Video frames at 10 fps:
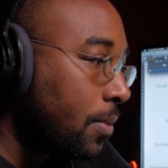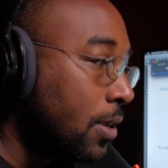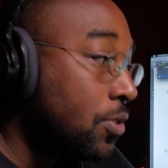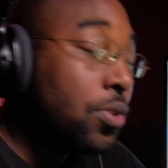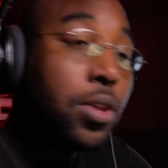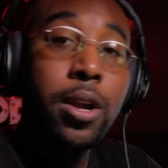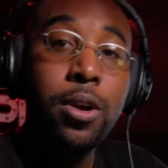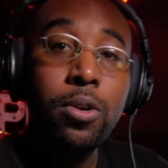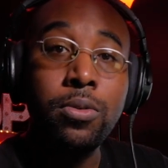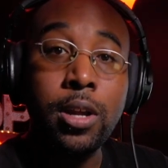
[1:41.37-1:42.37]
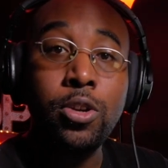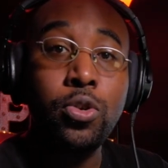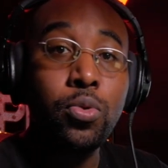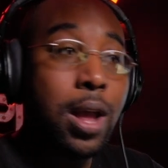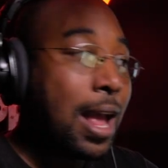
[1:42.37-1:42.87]
So they're, they
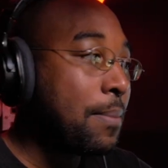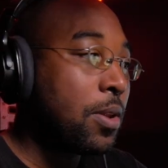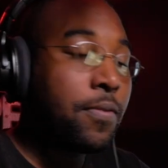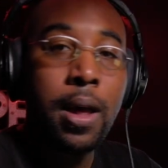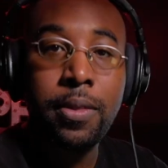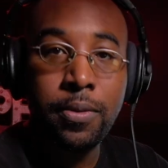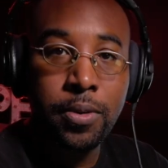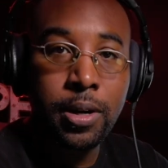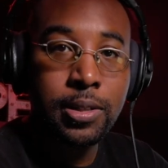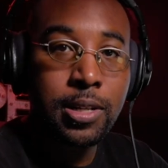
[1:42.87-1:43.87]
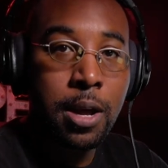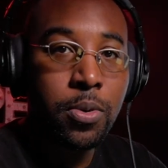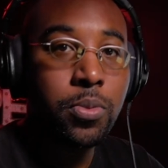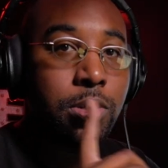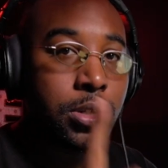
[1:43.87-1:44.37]
do amplify their front
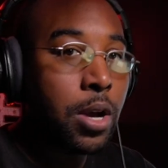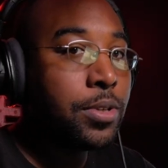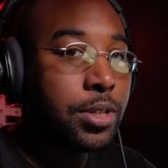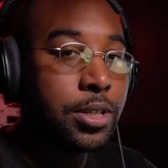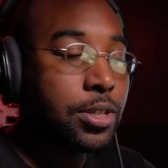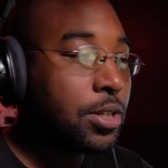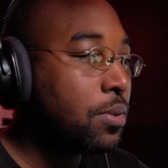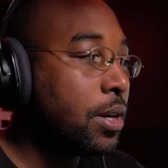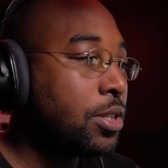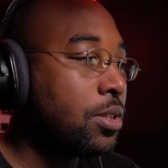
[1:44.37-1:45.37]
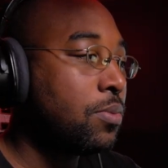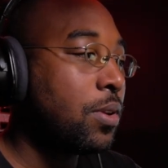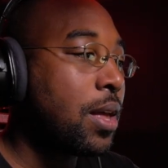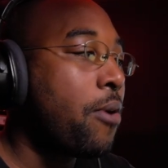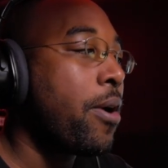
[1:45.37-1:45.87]
ensemble, which is always a consideration with
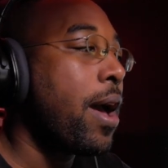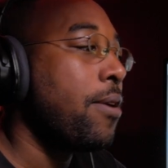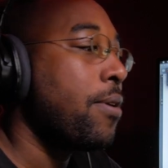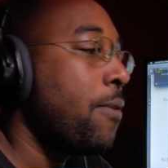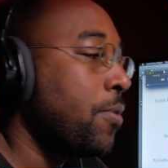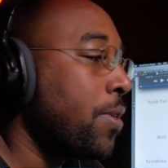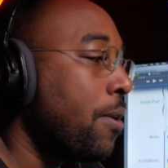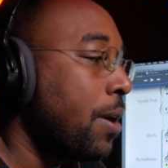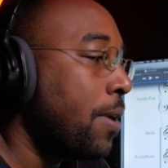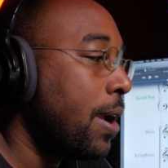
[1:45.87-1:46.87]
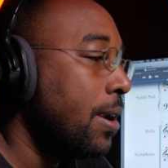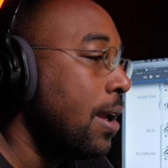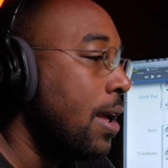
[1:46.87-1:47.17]
how I, with how I write.